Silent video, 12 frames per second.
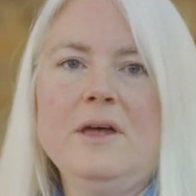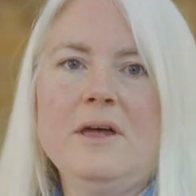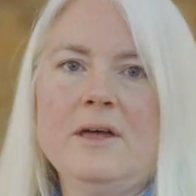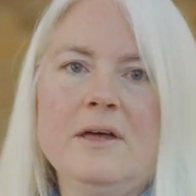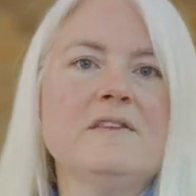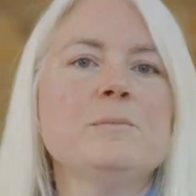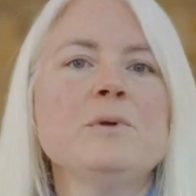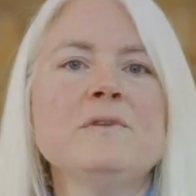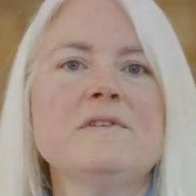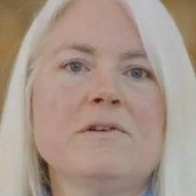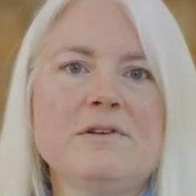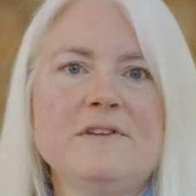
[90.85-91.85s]
A
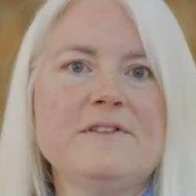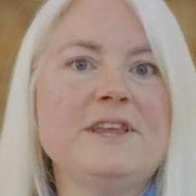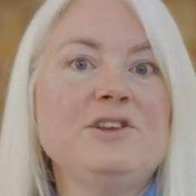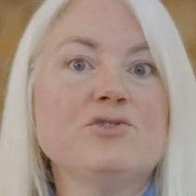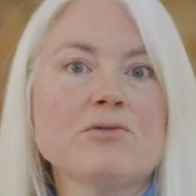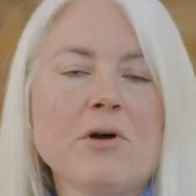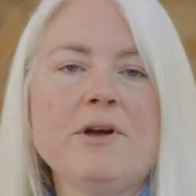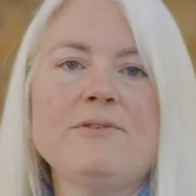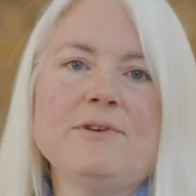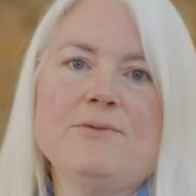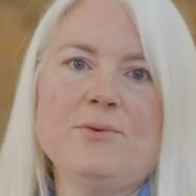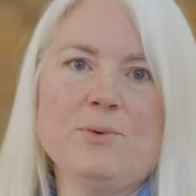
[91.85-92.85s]
sponsor is the
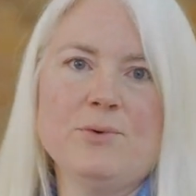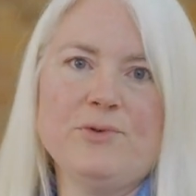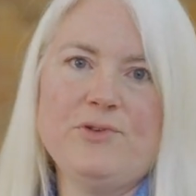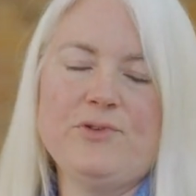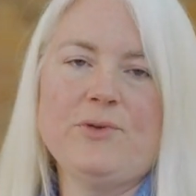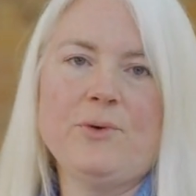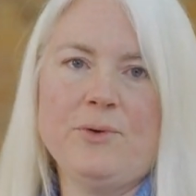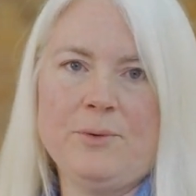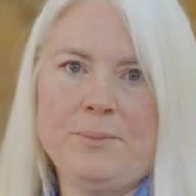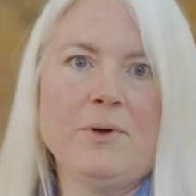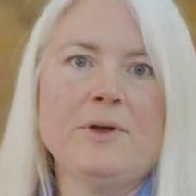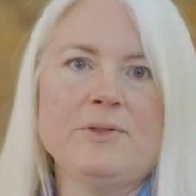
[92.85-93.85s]
driving force
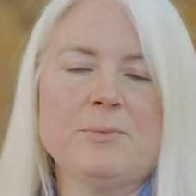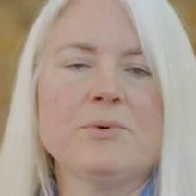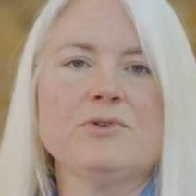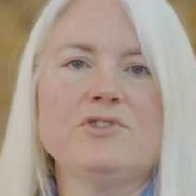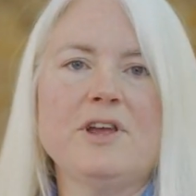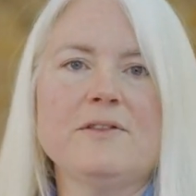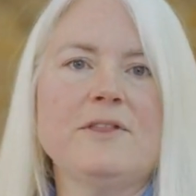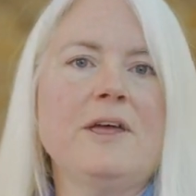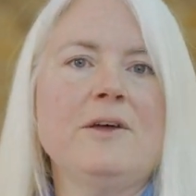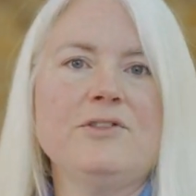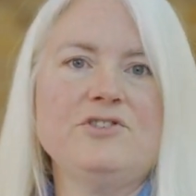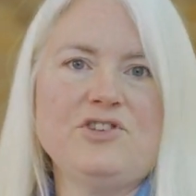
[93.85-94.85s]
behind the project. They
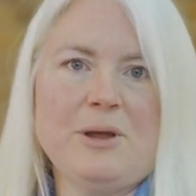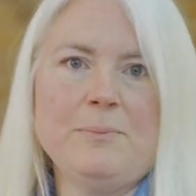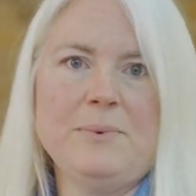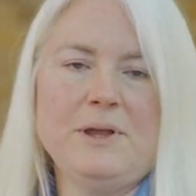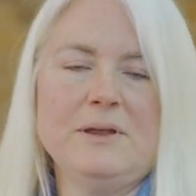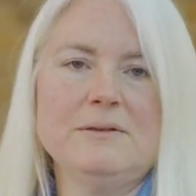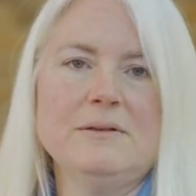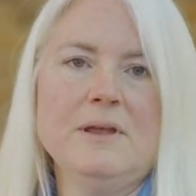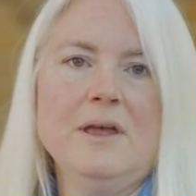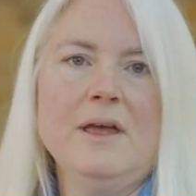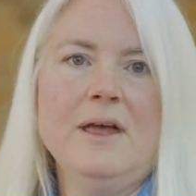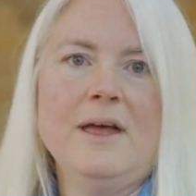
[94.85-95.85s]
are the champion,
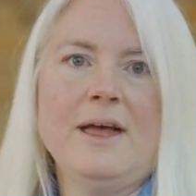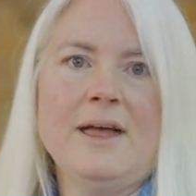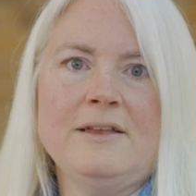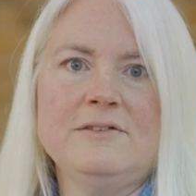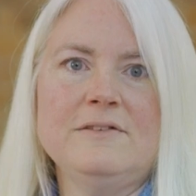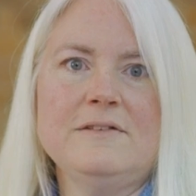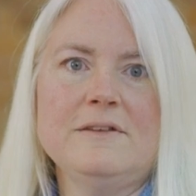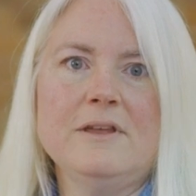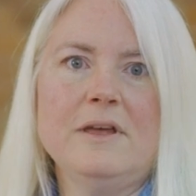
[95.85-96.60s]
and